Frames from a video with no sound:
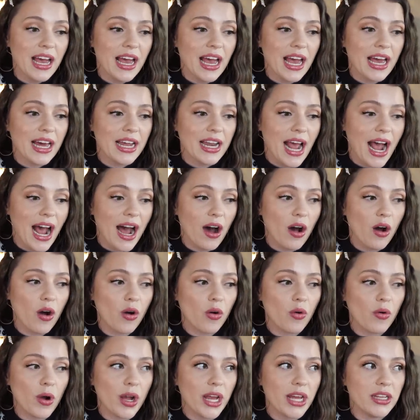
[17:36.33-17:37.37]
and
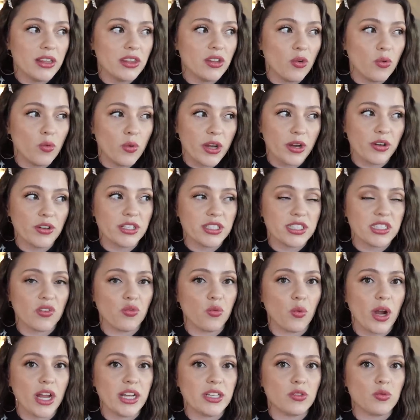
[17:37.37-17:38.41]
how, in the weirdest of
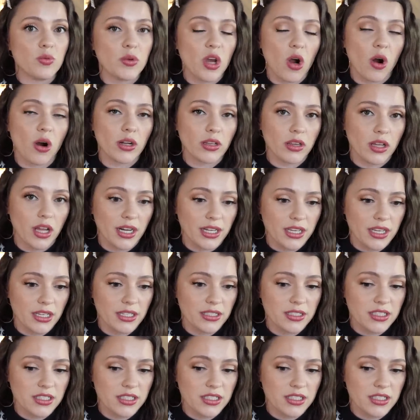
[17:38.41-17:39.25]
ways, we are lucky.